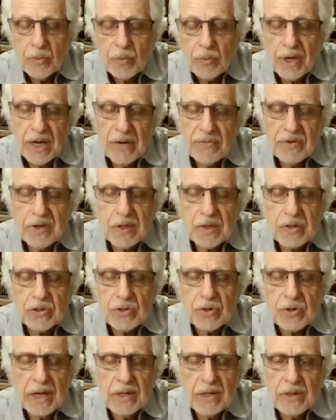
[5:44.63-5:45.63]
we have
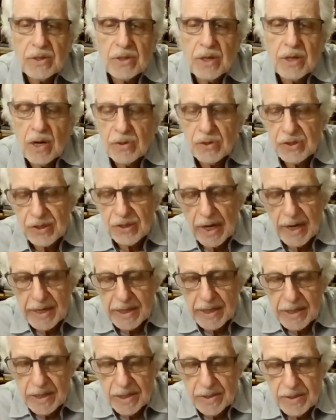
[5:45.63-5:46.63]
constructed our
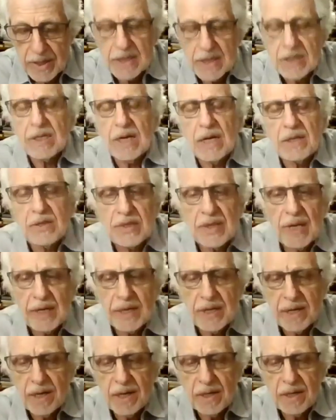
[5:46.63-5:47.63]
psyche that's not
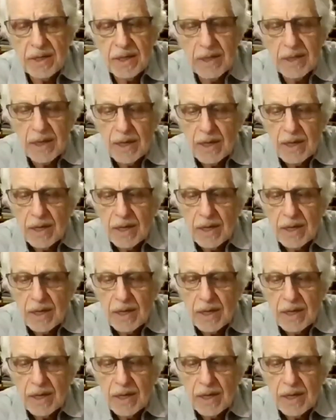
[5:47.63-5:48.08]
psychotic.